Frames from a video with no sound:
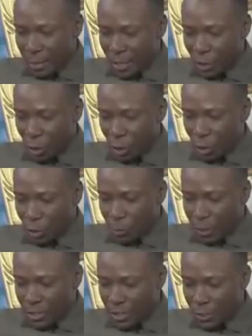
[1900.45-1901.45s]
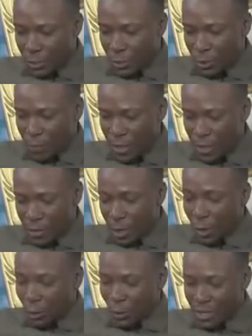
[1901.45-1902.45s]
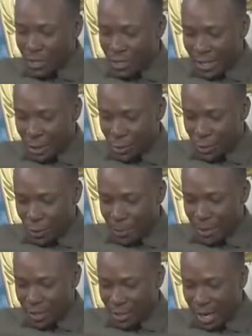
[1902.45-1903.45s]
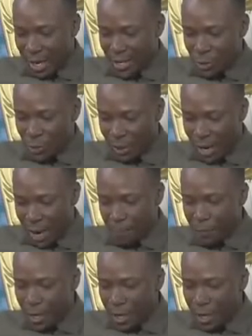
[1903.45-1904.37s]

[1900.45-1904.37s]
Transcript: May God bless you as always. Thank you so much, Gladys Mora.